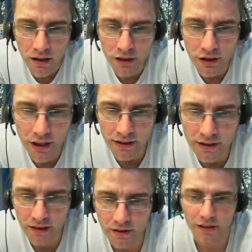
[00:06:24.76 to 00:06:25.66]
Shane's
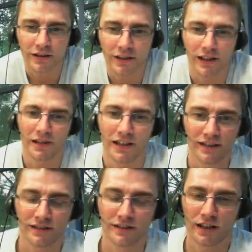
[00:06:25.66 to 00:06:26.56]
Go Guard. I
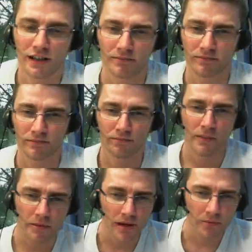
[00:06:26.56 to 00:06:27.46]
mean,
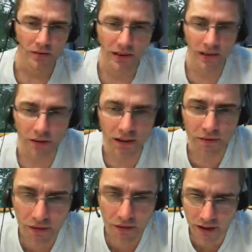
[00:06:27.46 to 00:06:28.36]
many people will tell you
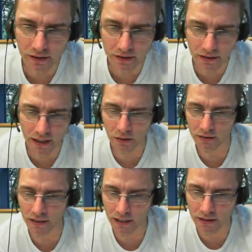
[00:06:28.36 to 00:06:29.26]
different things in how to
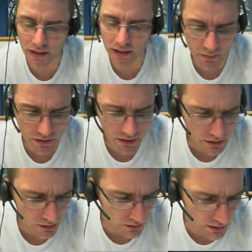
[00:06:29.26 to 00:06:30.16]
get into the games
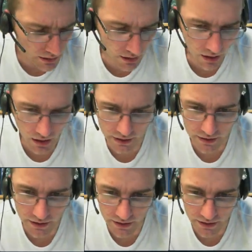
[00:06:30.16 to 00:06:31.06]
industry. I'd
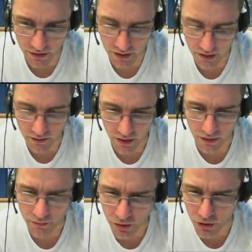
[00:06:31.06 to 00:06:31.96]
done it, like, I
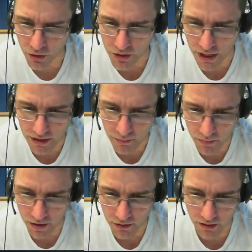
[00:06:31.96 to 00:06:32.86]
haven't got a huge academic
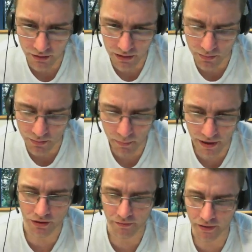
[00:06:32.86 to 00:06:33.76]
background. It was my
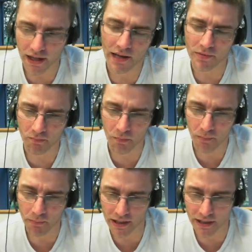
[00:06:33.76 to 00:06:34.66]
passion for games and my
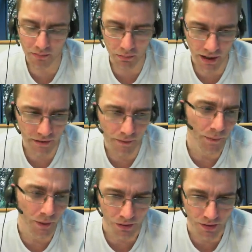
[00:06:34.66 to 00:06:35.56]
ability to play them
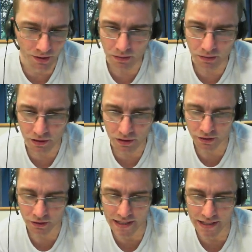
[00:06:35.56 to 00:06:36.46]
non-stop and
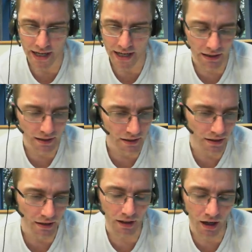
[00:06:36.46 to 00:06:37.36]
do insane
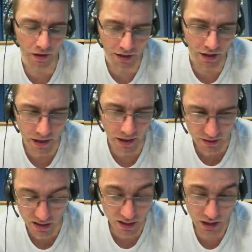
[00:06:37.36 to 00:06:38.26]
overtime hours.